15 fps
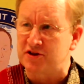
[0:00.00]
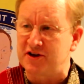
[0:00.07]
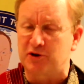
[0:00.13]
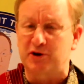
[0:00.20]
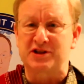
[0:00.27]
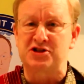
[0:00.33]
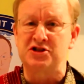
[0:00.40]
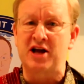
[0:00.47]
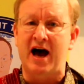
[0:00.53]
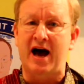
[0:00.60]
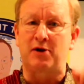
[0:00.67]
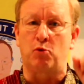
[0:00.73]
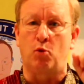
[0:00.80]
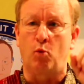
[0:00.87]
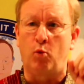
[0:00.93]
there is not
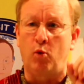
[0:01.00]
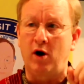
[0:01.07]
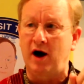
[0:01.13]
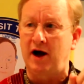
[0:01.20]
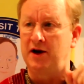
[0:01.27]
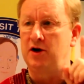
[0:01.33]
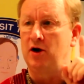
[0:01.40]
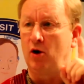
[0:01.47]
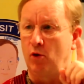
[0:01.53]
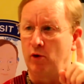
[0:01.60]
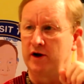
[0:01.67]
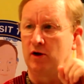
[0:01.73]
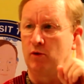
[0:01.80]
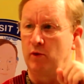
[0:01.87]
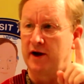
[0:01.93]
one
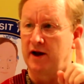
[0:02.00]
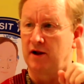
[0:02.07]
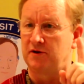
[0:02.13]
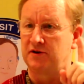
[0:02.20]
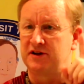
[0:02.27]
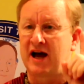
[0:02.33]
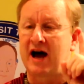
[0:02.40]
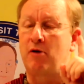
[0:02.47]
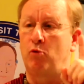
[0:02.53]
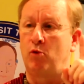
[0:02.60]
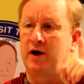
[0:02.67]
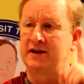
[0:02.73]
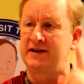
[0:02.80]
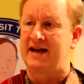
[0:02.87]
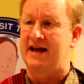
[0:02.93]
oil well, not
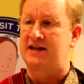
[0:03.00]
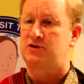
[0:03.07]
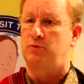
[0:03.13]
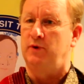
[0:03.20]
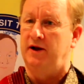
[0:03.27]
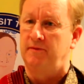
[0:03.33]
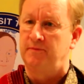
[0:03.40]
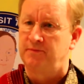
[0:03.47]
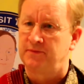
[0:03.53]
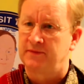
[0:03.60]
one gas well.